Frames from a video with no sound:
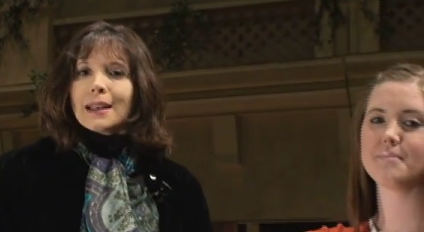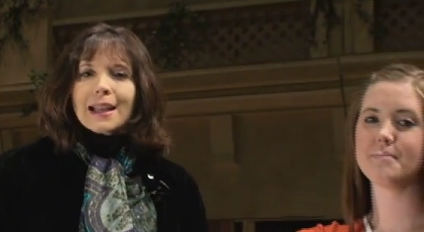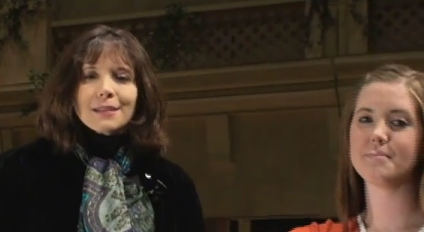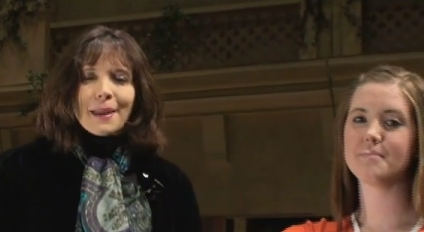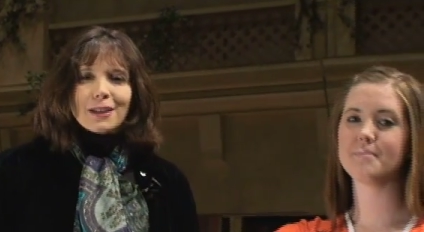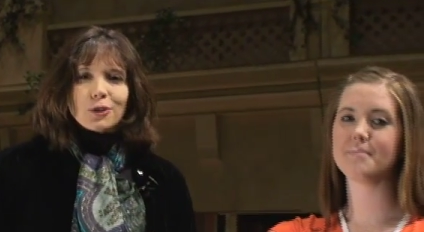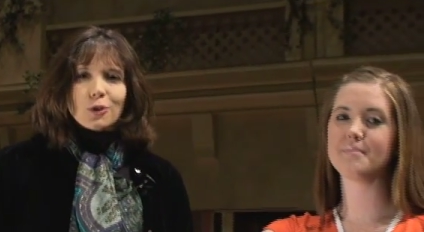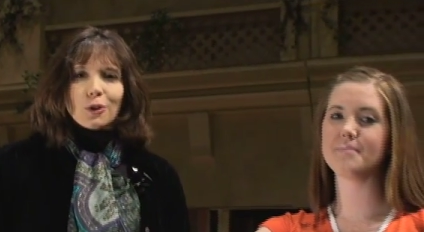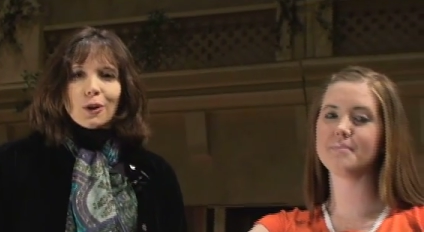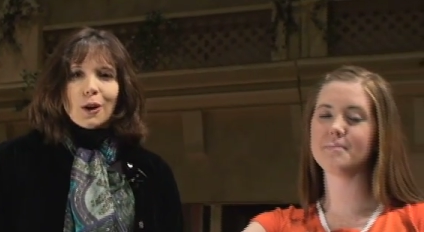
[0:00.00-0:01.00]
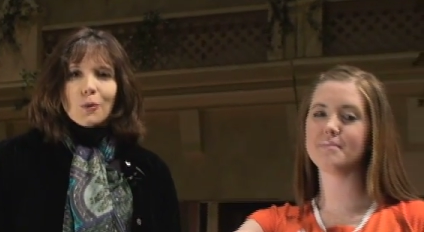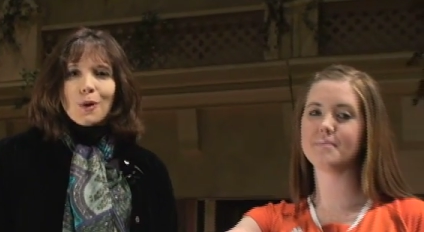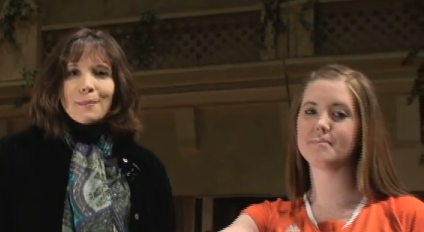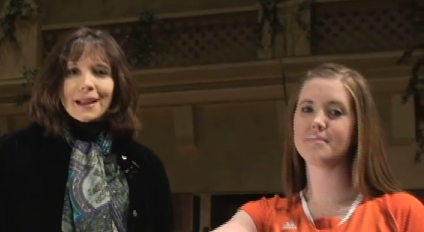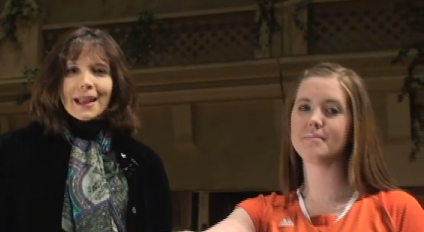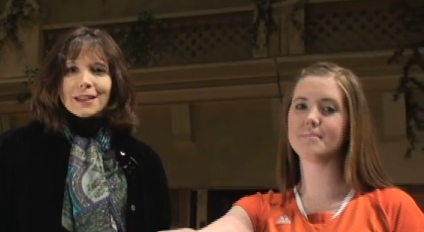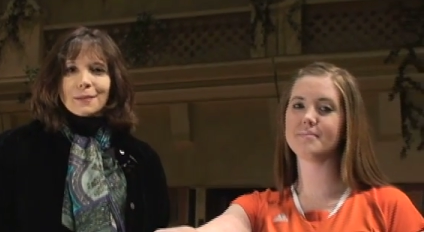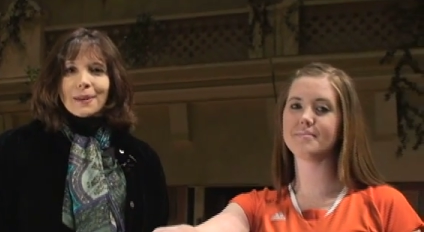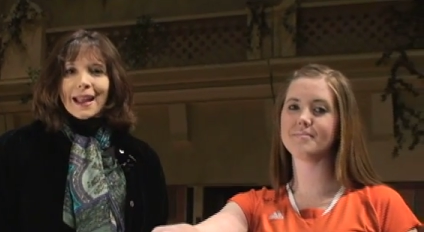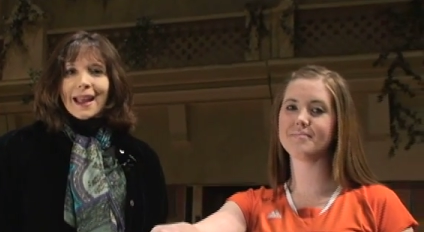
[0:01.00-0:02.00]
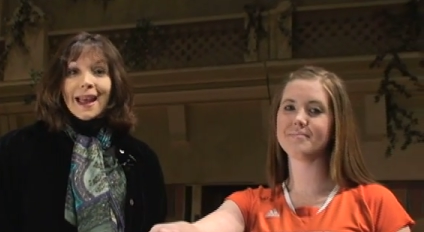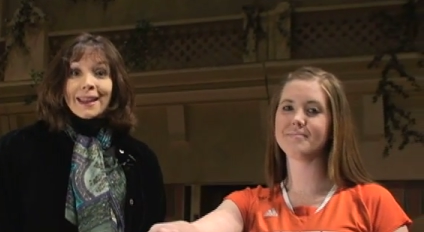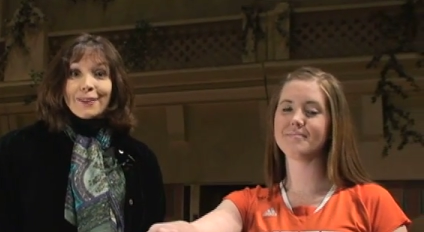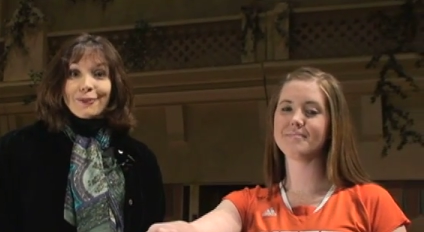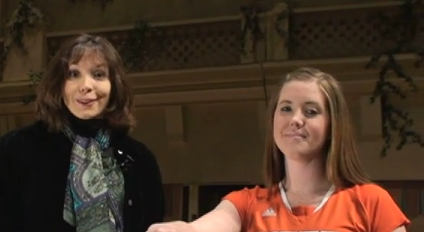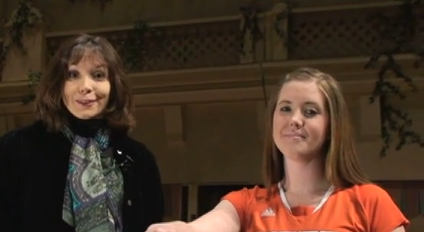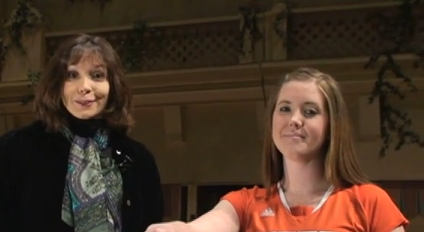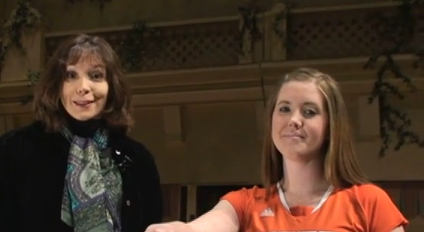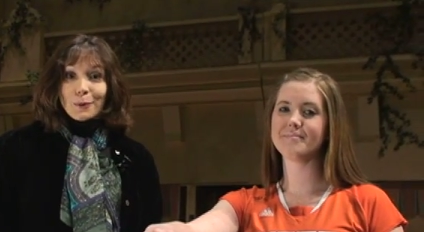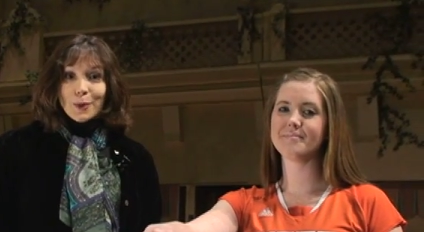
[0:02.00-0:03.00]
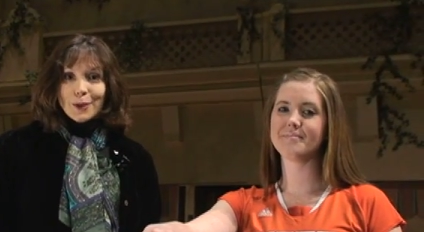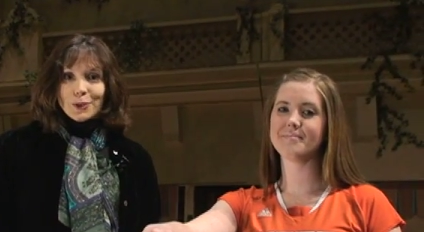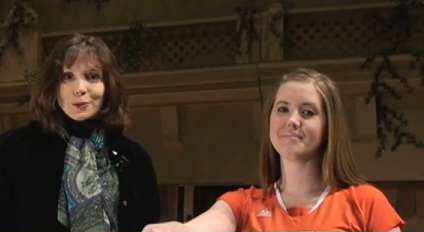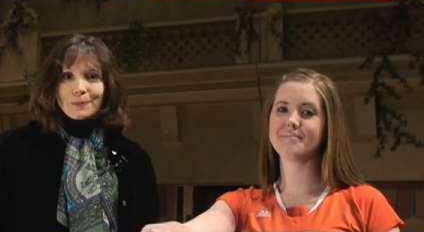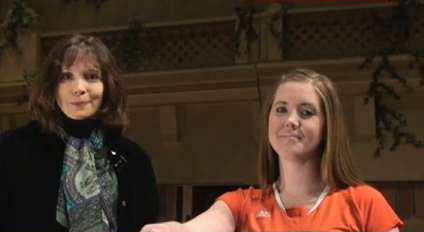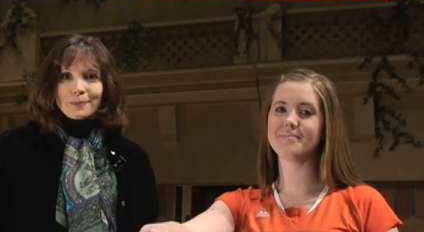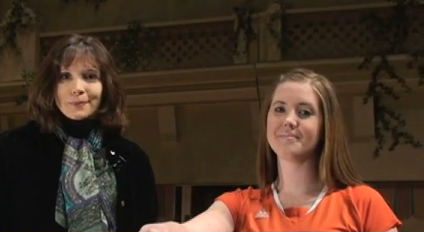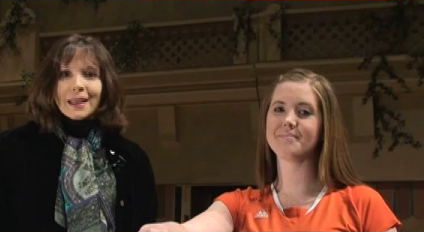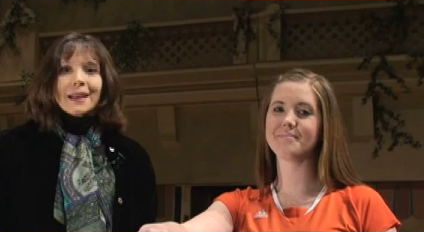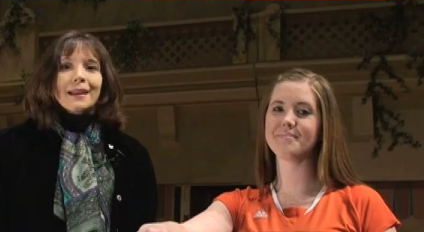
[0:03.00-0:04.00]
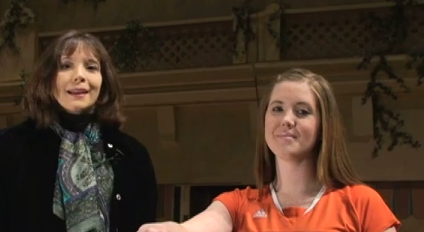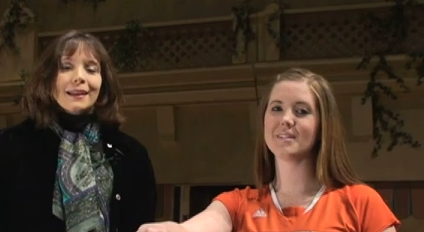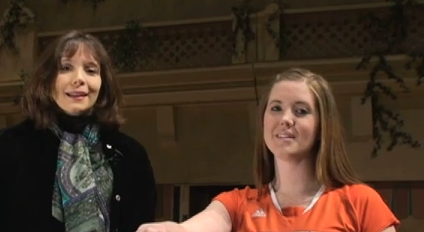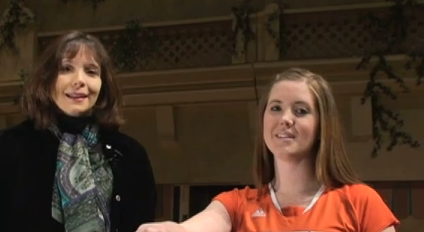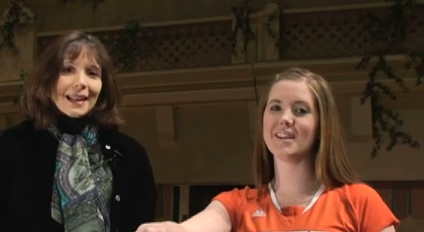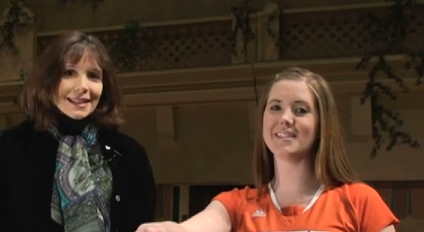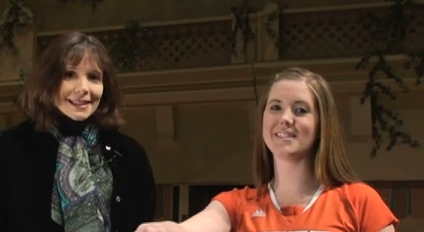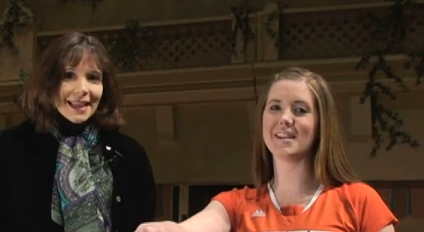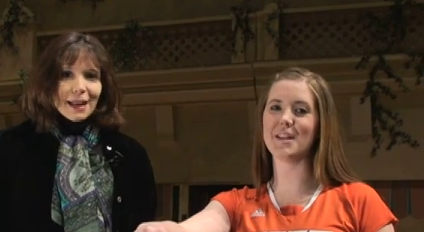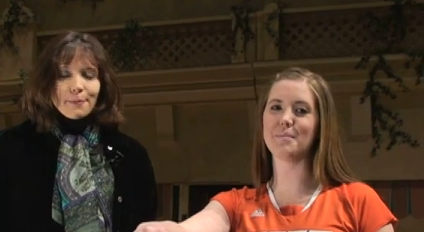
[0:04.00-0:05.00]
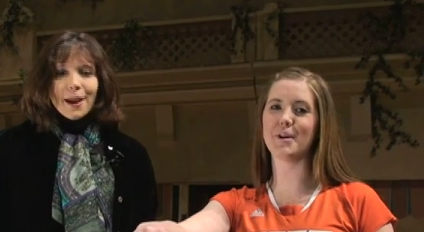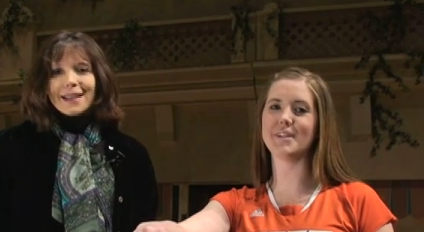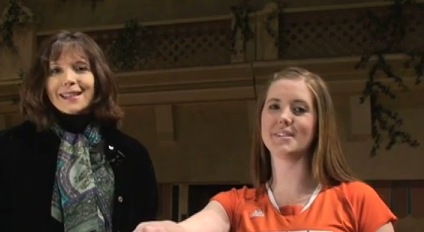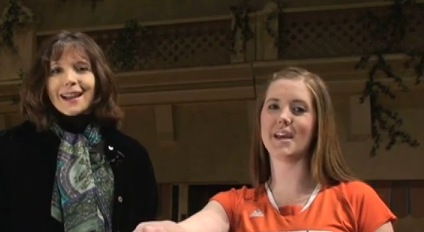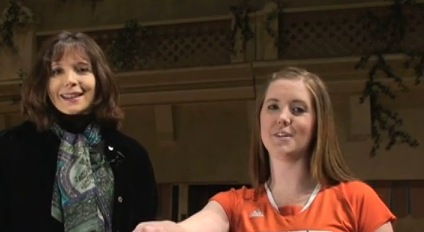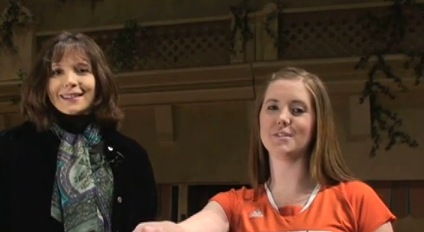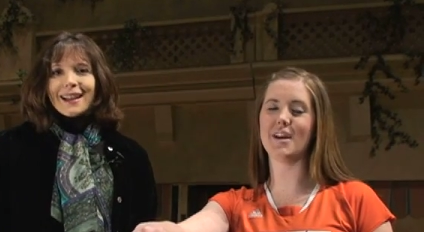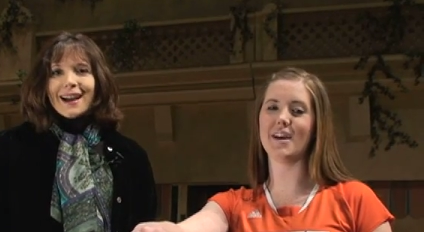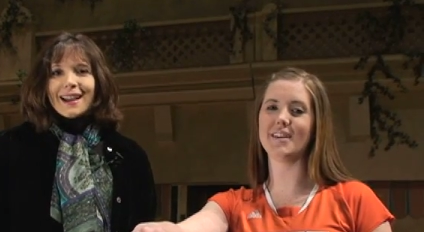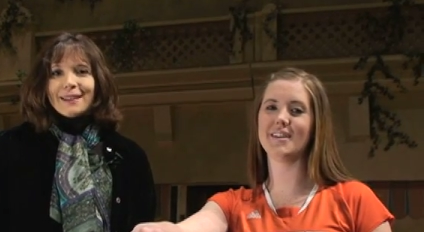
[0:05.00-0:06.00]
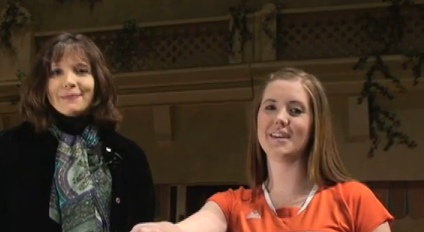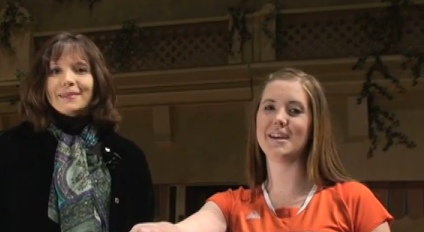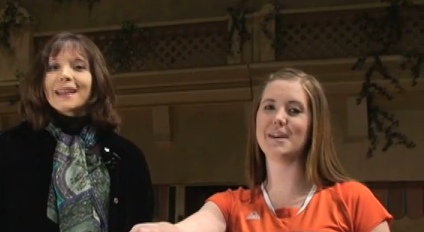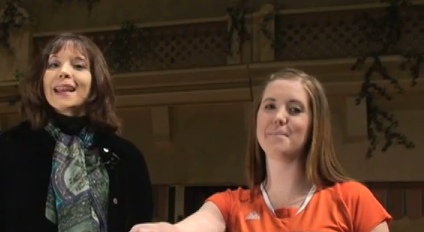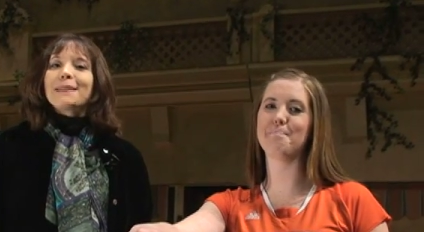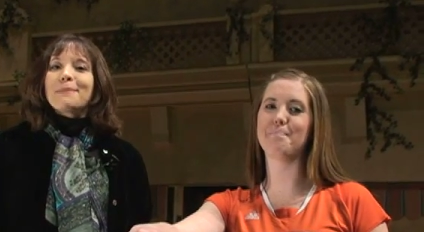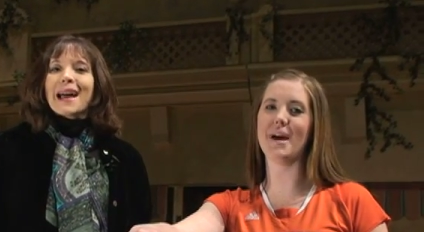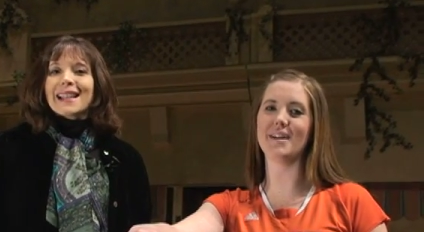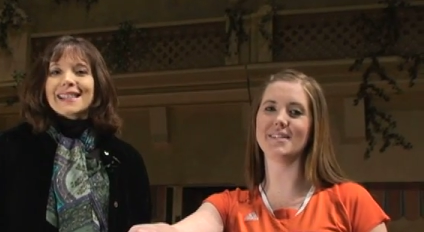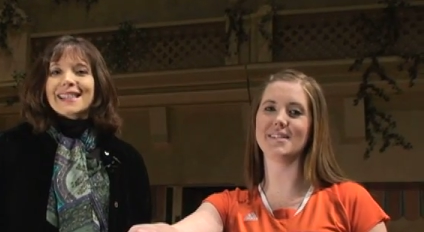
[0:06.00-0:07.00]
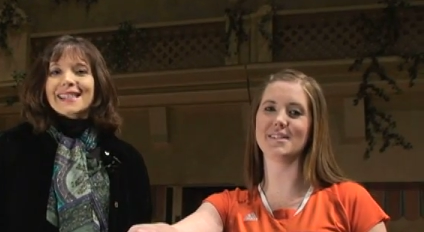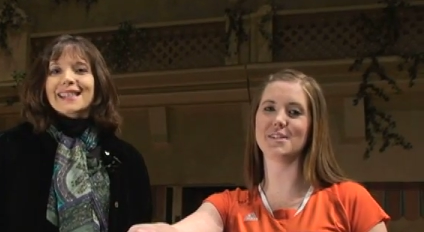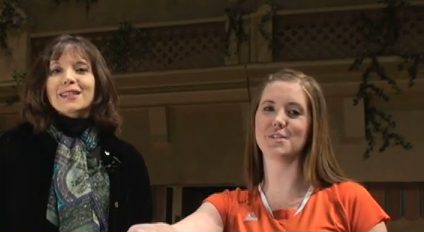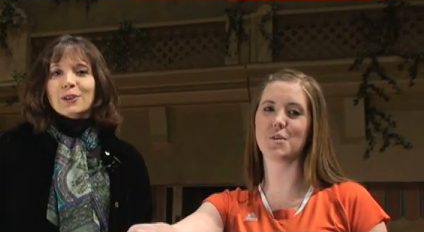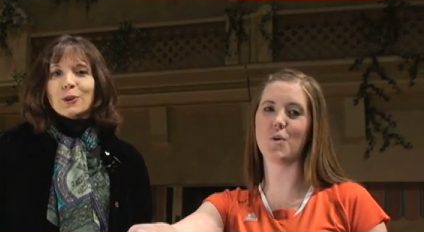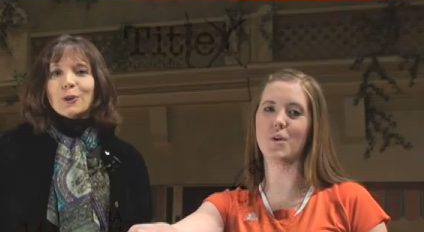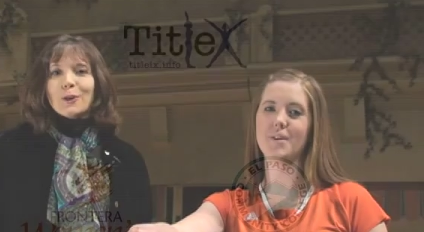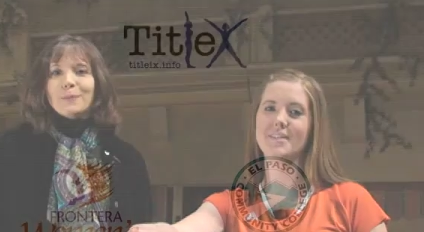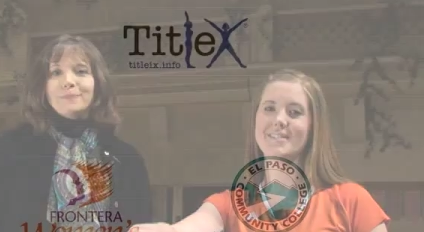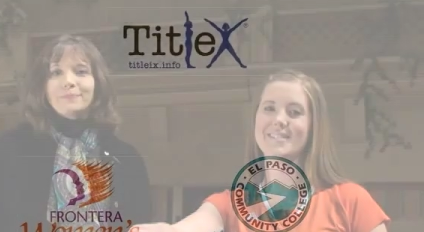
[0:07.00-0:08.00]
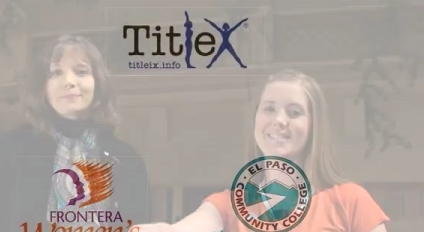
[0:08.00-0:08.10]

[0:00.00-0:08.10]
Speaker 1: Let's make sure women get to play any field they wish. Let's, Let's celebrate, celebrate, Title IX. It, it balances, balances the score.